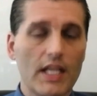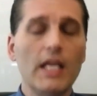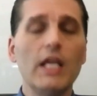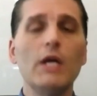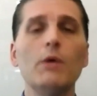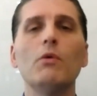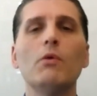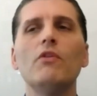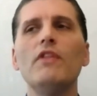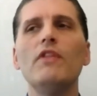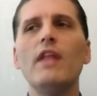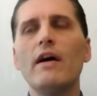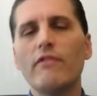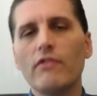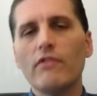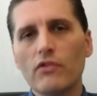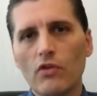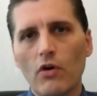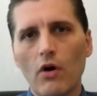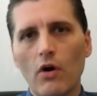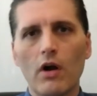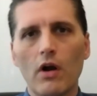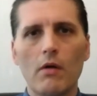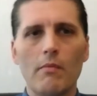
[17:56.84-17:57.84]
He will never
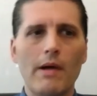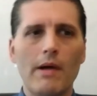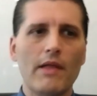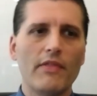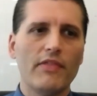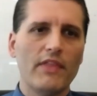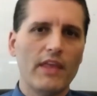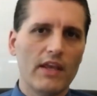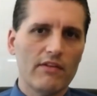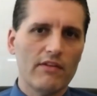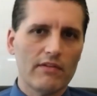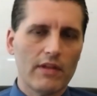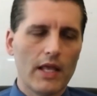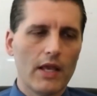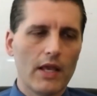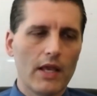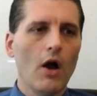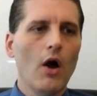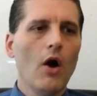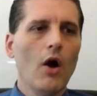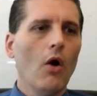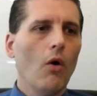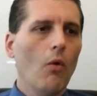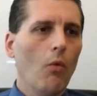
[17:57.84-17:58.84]
talk about things like
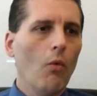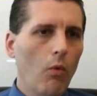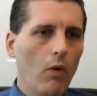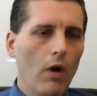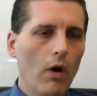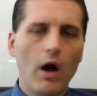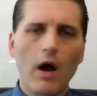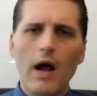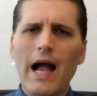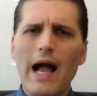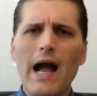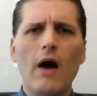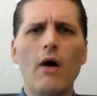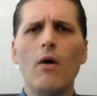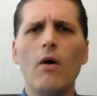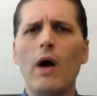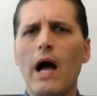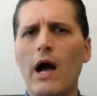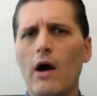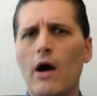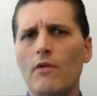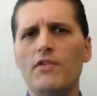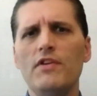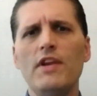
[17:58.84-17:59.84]
uh, how,
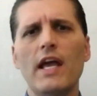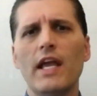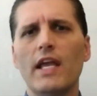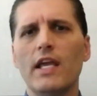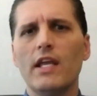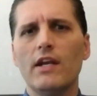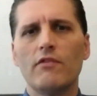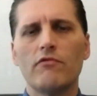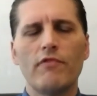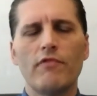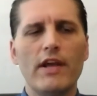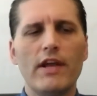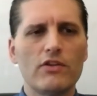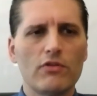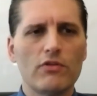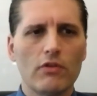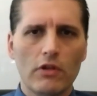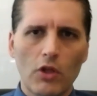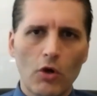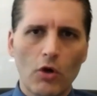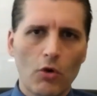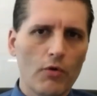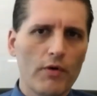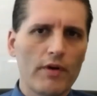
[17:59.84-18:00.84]
how negative rates or
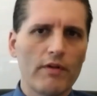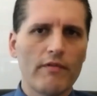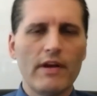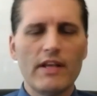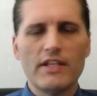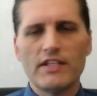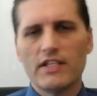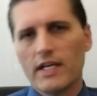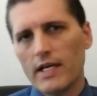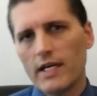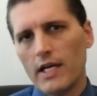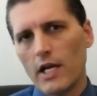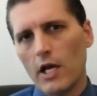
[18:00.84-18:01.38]
lowering rates are going to